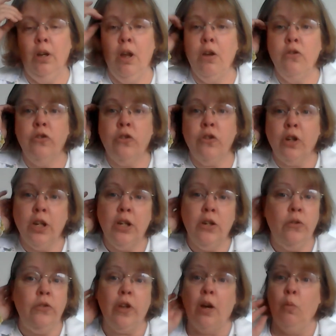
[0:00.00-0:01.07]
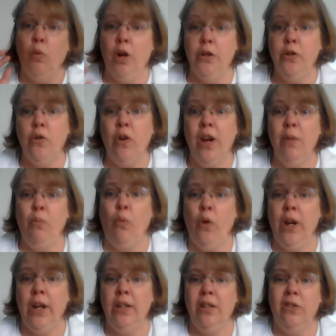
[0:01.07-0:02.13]
Should I use a 1 gram
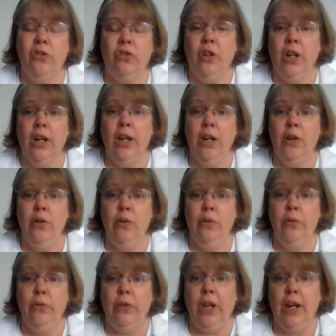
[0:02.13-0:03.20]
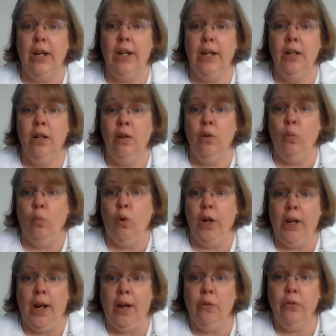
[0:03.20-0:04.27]
weight? Should I use a
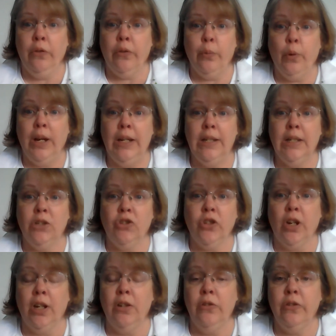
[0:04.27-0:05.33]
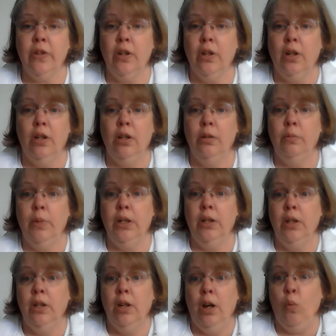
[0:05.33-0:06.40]
1 ounce weight? Should I use a
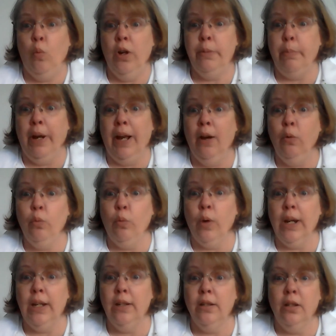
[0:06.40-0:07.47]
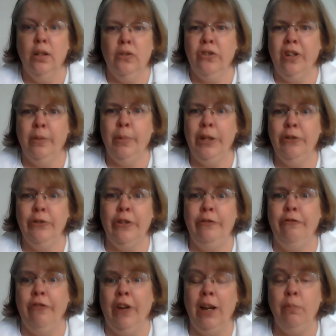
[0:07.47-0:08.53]
1 pound weight? Should I be using
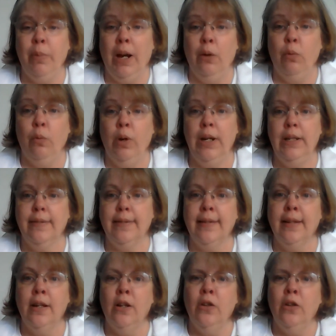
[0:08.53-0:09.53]
5 pound weights?